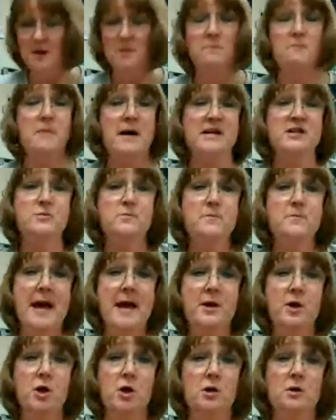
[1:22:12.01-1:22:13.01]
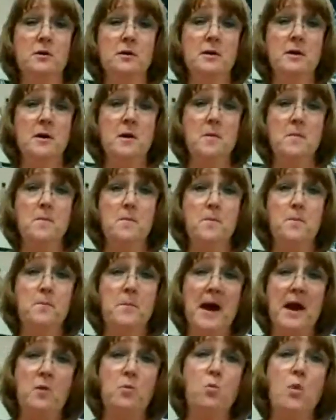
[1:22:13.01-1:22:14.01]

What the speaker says: much better by